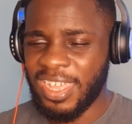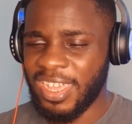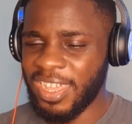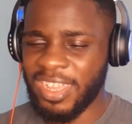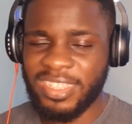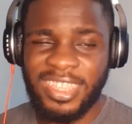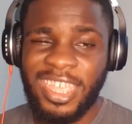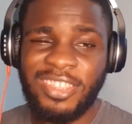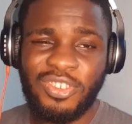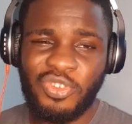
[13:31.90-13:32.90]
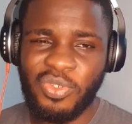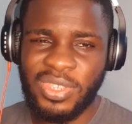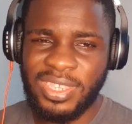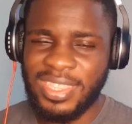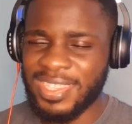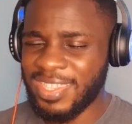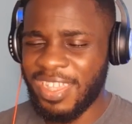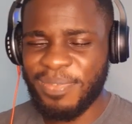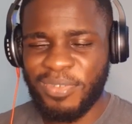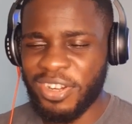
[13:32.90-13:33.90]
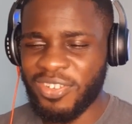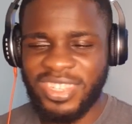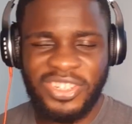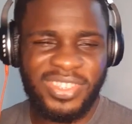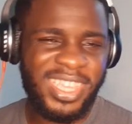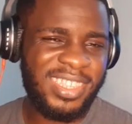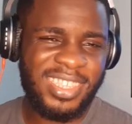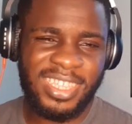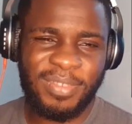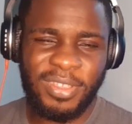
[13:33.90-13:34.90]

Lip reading: Ah, that's the truth. He deserves more recognition than he's getting,